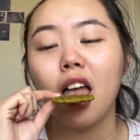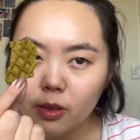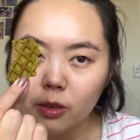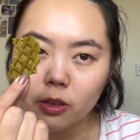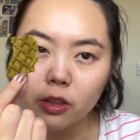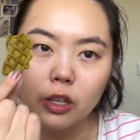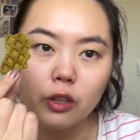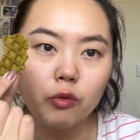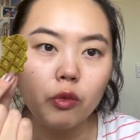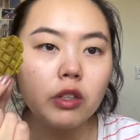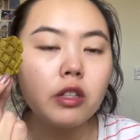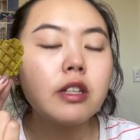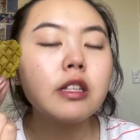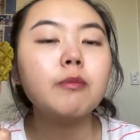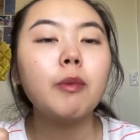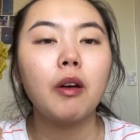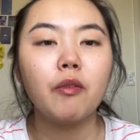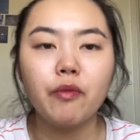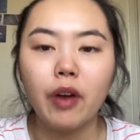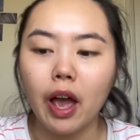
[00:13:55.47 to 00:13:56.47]
This one is
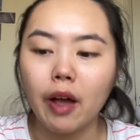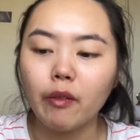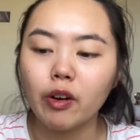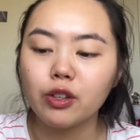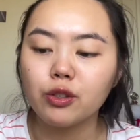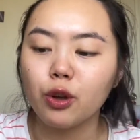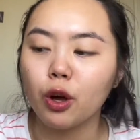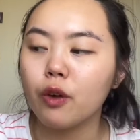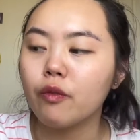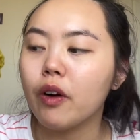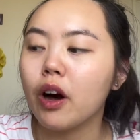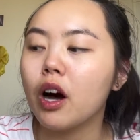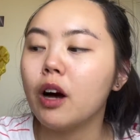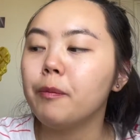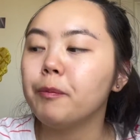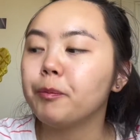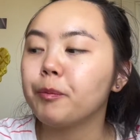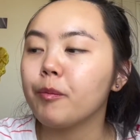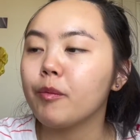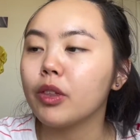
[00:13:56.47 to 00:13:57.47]
my favorite so far.
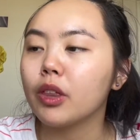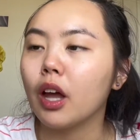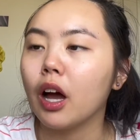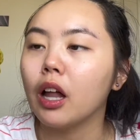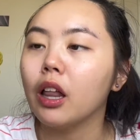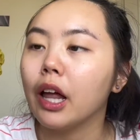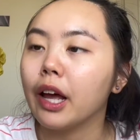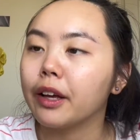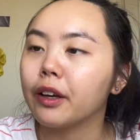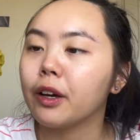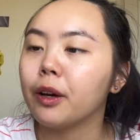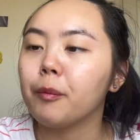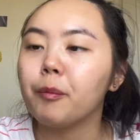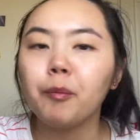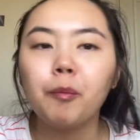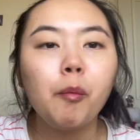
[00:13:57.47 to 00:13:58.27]
I like it.